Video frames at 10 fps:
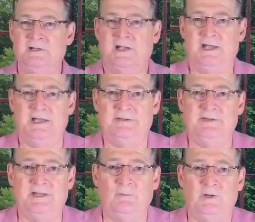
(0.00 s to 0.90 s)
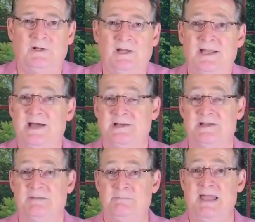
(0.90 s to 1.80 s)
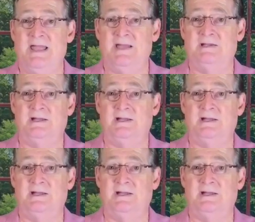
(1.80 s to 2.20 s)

And then when I got into the band,